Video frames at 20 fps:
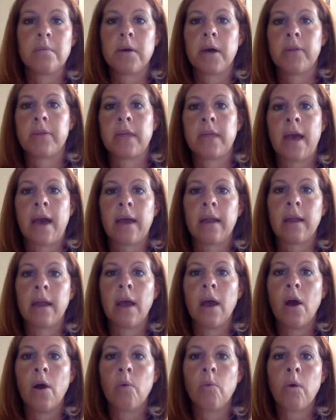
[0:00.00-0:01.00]
about that.
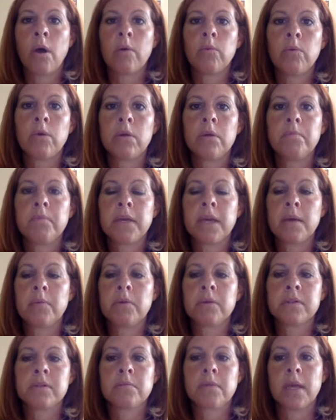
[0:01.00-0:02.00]
What will be
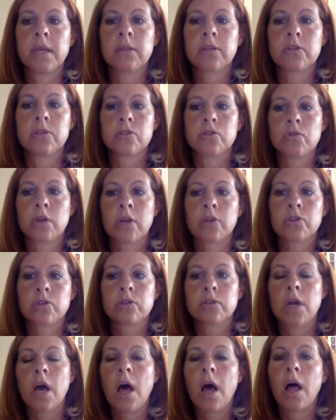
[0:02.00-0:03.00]
able to make this structure
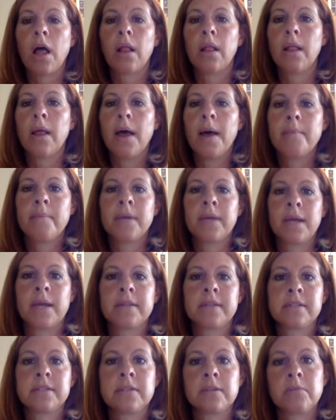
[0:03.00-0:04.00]
tall, but
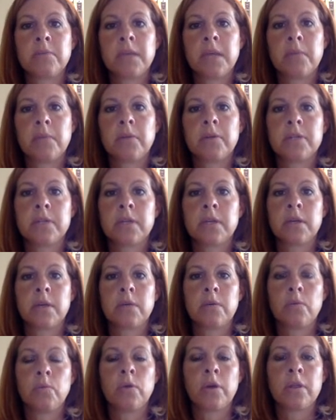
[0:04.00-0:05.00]
yet still be able to
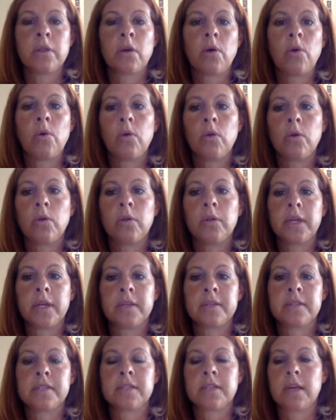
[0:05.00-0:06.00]
withhold
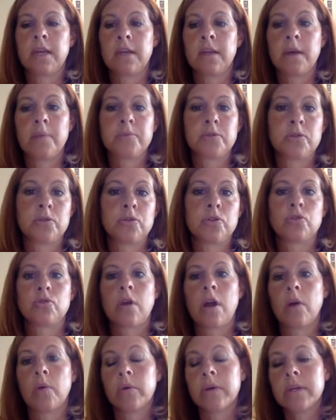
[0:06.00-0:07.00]
and stand up to
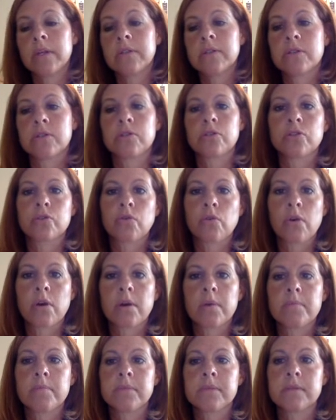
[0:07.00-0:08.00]
strong winds and
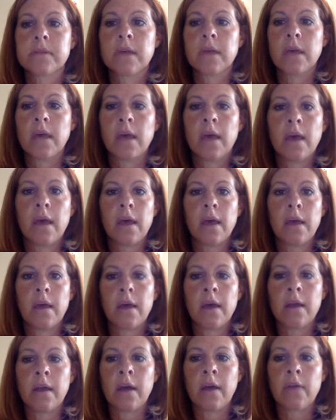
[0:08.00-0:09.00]
storms
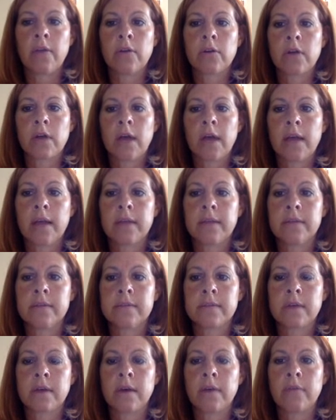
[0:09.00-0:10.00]
and other
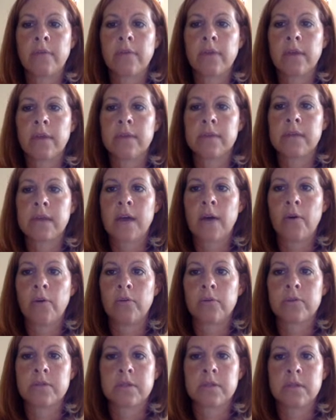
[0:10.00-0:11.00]
kinds of things
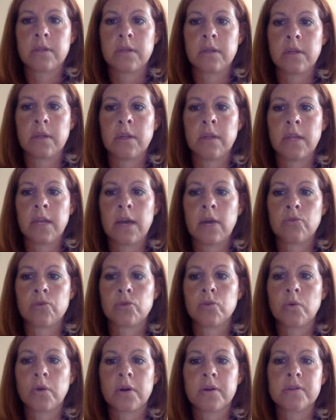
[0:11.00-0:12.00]
out in the
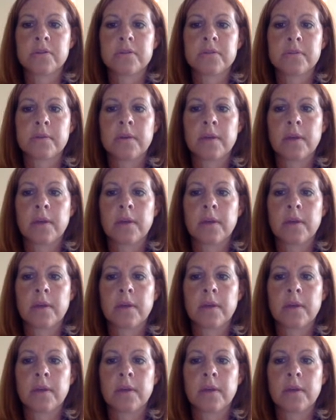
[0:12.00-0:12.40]
outdoors?